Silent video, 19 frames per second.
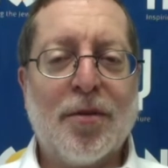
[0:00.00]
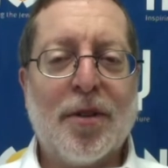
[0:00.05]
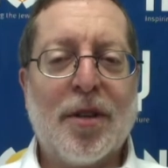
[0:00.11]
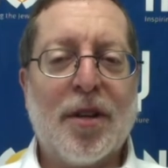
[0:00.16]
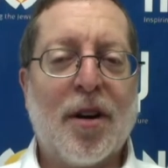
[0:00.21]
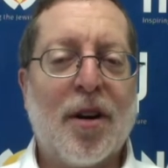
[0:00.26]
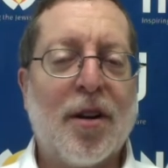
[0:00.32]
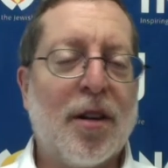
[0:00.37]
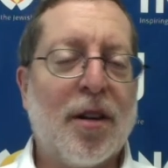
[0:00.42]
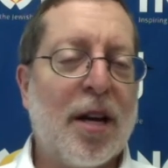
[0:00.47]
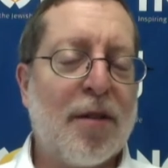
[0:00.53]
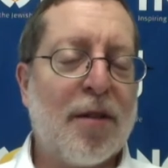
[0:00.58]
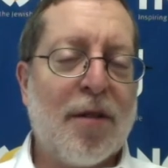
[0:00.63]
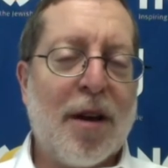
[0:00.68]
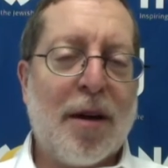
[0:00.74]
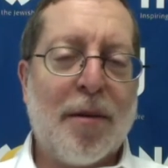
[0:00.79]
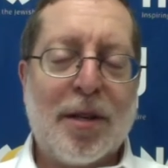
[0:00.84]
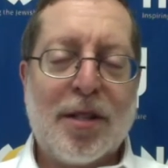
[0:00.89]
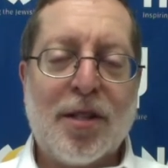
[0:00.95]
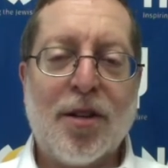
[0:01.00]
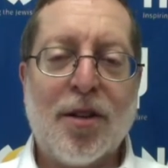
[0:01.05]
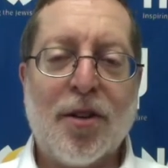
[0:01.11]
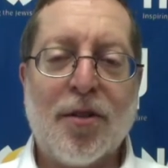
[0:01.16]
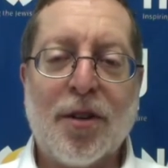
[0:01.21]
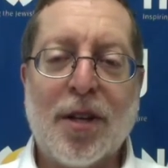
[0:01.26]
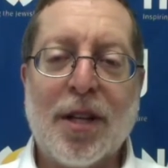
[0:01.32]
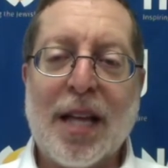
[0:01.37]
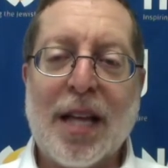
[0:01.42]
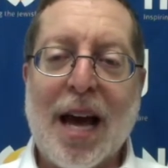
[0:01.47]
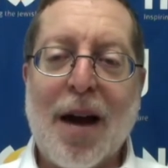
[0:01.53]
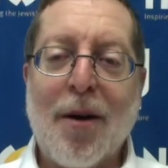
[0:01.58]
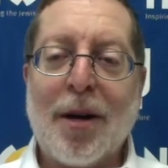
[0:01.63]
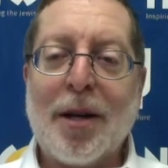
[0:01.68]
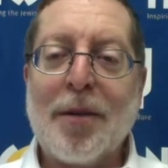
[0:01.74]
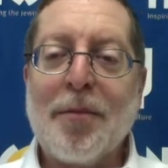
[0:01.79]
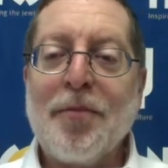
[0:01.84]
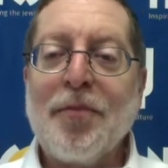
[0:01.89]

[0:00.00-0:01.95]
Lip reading: and there are a lot of rabbis who don't allow it.